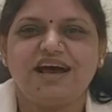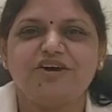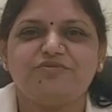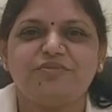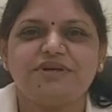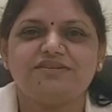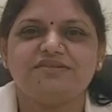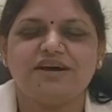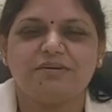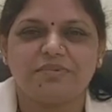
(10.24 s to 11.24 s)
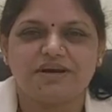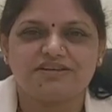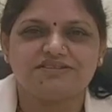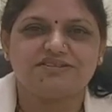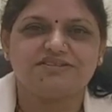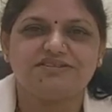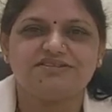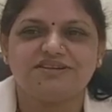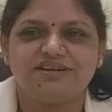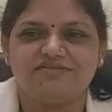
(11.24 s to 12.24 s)
I've been practicing
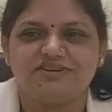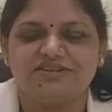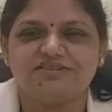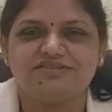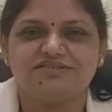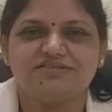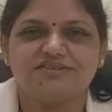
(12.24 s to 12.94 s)
since 11 years.